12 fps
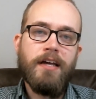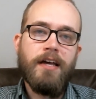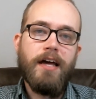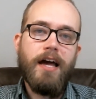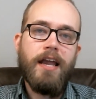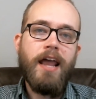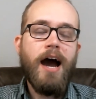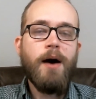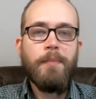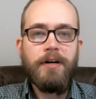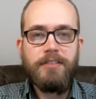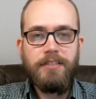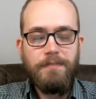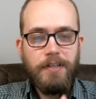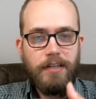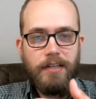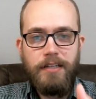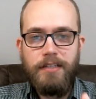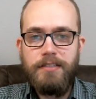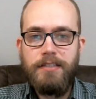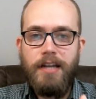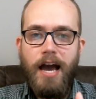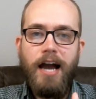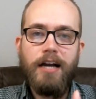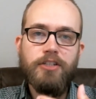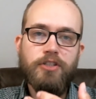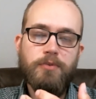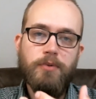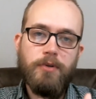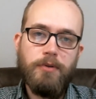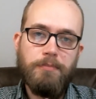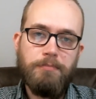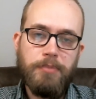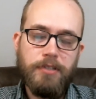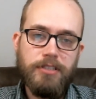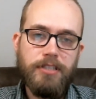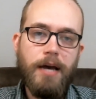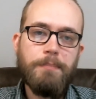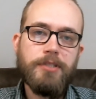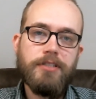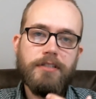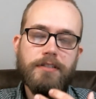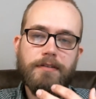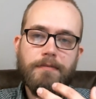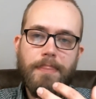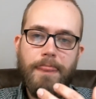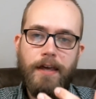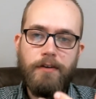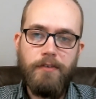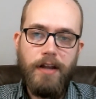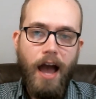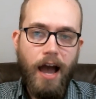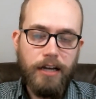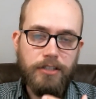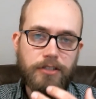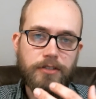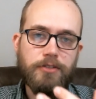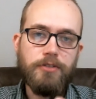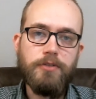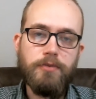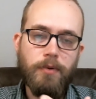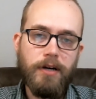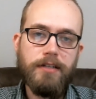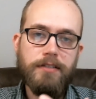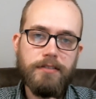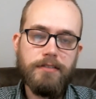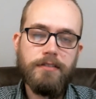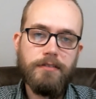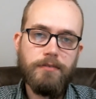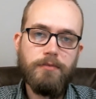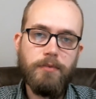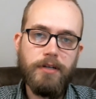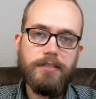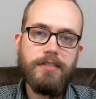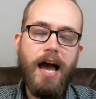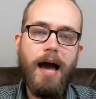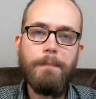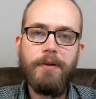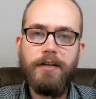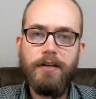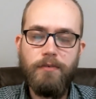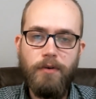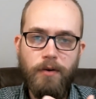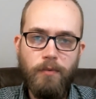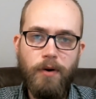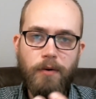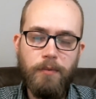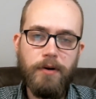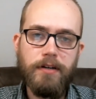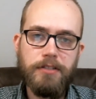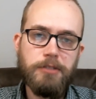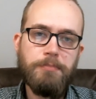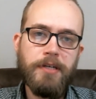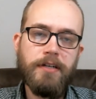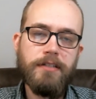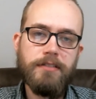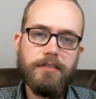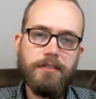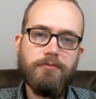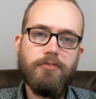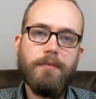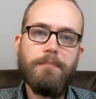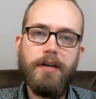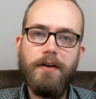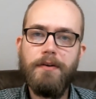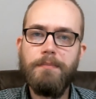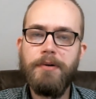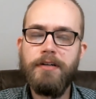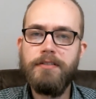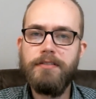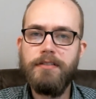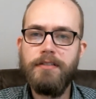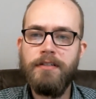and how much of it is an actual perception and reaction to what is happening and what we're experiencing from the other person.